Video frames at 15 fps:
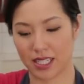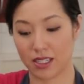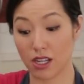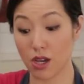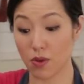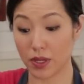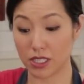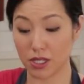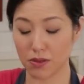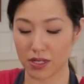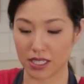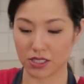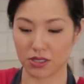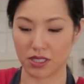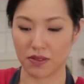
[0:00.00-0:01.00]
No, I don't
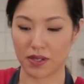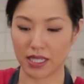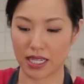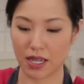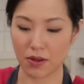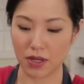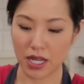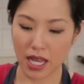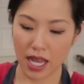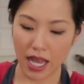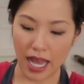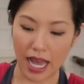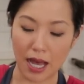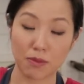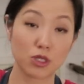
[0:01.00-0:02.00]
actually right now.
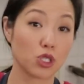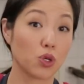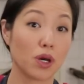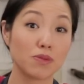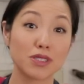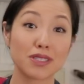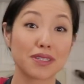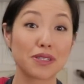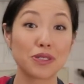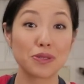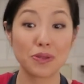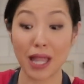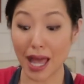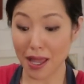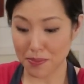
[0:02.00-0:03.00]
So I'm just gonna
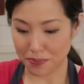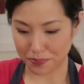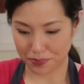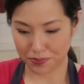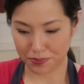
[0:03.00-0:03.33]
do lime.